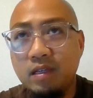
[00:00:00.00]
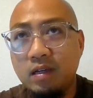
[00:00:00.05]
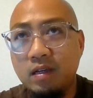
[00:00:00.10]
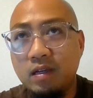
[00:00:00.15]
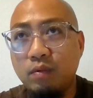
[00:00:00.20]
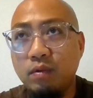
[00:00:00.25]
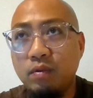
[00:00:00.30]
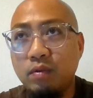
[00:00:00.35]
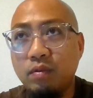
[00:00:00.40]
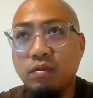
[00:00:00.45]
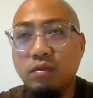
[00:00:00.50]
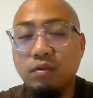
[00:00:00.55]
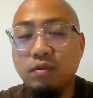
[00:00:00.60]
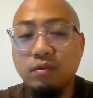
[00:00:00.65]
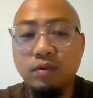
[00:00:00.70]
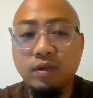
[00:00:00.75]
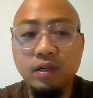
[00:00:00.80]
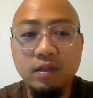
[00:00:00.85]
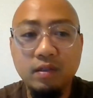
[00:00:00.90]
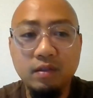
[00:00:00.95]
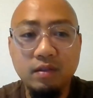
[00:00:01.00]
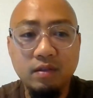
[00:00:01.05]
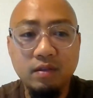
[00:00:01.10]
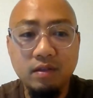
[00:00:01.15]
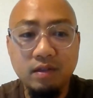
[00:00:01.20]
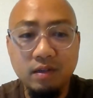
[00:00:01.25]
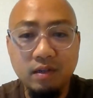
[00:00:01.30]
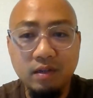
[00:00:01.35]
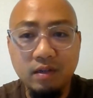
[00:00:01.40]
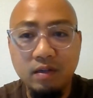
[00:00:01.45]
I went through it
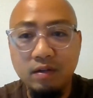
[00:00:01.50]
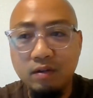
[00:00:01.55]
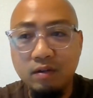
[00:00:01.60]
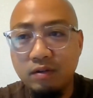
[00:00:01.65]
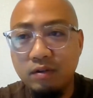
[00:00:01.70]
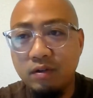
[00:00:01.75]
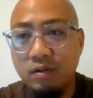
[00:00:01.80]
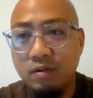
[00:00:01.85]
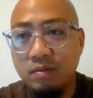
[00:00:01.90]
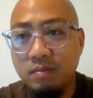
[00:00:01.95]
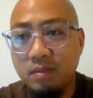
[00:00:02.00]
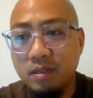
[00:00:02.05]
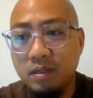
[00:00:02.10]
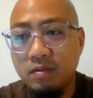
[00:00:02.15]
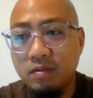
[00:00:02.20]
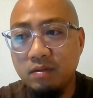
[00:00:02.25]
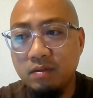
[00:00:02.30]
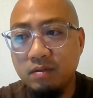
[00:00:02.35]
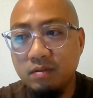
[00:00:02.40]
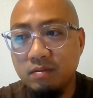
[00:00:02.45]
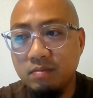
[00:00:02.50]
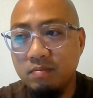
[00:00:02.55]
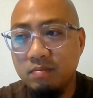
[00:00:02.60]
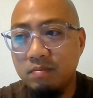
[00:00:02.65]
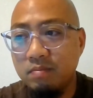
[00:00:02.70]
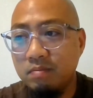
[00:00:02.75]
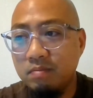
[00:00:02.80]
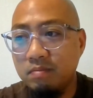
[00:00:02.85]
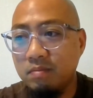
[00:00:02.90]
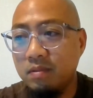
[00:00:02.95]
and learned about
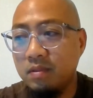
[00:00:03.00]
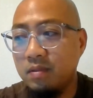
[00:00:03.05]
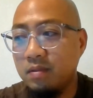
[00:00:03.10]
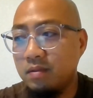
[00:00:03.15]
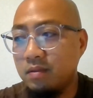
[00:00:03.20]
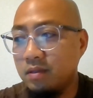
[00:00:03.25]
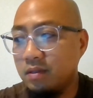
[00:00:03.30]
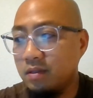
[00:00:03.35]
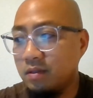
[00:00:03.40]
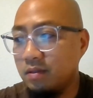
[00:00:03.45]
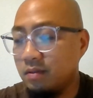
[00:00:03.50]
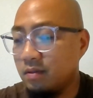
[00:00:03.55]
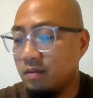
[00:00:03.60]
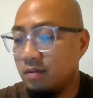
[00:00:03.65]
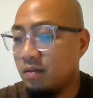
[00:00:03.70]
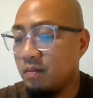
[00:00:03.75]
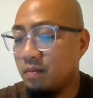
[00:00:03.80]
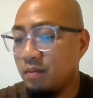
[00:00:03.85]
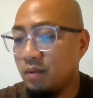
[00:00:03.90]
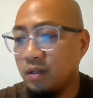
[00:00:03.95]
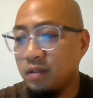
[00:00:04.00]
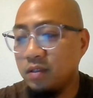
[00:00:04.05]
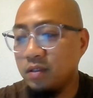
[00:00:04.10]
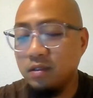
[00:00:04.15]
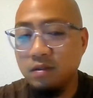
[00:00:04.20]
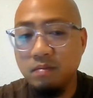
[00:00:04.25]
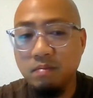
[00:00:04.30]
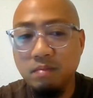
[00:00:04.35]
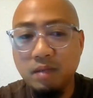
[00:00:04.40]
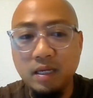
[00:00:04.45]
the
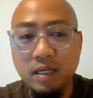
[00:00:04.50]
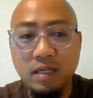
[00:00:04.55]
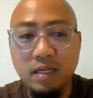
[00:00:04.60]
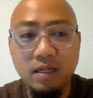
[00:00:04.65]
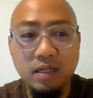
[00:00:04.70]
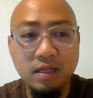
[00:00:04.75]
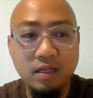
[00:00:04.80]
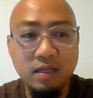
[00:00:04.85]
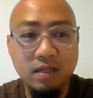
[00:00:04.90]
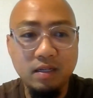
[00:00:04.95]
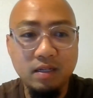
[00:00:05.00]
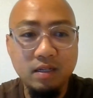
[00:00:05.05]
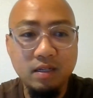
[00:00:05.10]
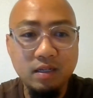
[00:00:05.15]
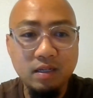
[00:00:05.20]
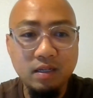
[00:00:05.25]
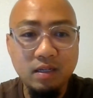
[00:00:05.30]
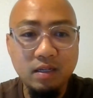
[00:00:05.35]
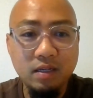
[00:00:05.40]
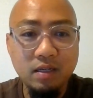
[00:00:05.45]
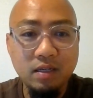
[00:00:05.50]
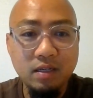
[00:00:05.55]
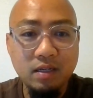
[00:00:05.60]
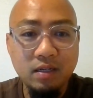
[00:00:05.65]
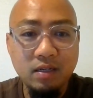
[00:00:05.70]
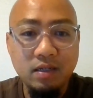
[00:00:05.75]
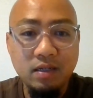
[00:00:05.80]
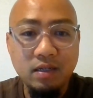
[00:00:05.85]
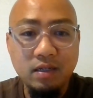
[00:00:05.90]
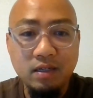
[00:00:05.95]
process of making it,
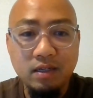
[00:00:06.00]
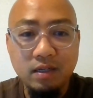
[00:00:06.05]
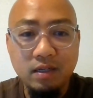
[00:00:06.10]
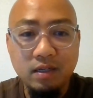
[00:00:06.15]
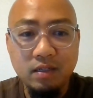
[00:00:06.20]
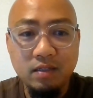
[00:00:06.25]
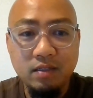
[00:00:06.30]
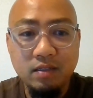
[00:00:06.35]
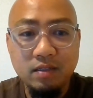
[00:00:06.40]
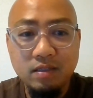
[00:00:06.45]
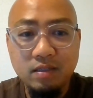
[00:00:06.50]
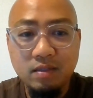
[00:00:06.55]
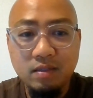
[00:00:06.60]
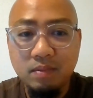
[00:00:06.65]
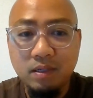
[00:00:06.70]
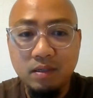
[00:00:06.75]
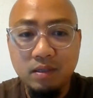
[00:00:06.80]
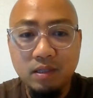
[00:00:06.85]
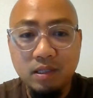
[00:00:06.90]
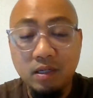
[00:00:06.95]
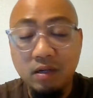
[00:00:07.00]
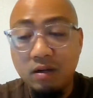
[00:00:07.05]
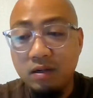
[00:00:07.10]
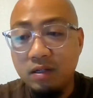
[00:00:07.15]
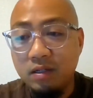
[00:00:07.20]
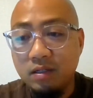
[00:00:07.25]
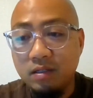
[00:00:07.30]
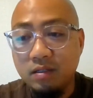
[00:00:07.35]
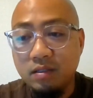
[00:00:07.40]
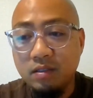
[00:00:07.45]
it's about the
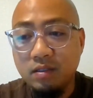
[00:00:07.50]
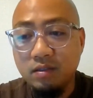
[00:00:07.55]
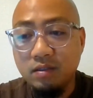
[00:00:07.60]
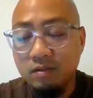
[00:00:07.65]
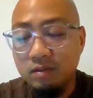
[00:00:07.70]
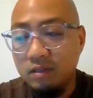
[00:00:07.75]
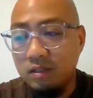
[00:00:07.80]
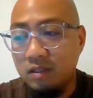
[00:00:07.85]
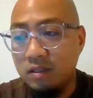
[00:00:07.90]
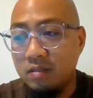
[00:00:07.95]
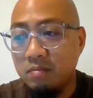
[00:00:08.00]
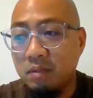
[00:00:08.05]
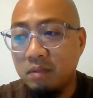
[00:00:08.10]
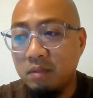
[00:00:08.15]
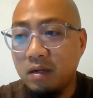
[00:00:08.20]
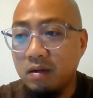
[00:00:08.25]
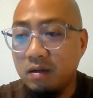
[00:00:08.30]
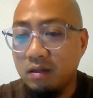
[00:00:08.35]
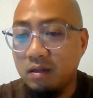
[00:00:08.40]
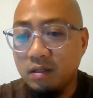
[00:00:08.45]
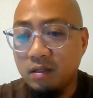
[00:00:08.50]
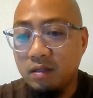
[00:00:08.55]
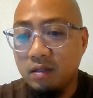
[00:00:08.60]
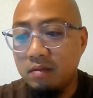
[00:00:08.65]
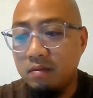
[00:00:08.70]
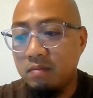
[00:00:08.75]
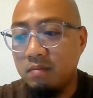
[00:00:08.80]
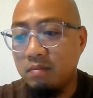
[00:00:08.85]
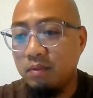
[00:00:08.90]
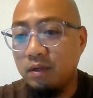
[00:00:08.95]
audience. Does my
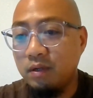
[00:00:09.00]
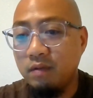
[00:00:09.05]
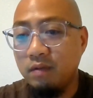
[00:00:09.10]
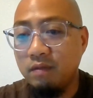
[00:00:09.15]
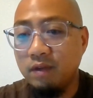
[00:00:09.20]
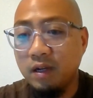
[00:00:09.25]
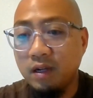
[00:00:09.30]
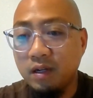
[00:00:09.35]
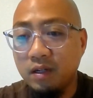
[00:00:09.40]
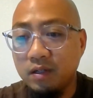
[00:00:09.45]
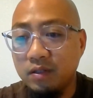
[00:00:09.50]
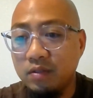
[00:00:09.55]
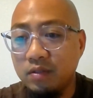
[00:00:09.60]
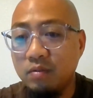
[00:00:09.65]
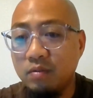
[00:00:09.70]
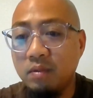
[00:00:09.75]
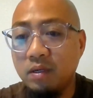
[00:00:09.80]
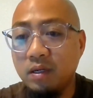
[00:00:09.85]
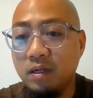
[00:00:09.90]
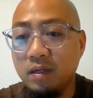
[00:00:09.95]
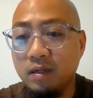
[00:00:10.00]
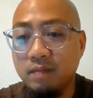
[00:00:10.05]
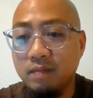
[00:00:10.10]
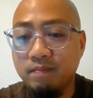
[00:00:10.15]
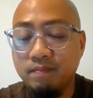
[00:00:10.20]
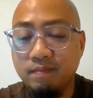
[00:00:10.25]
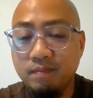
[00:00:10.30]
content bring value to my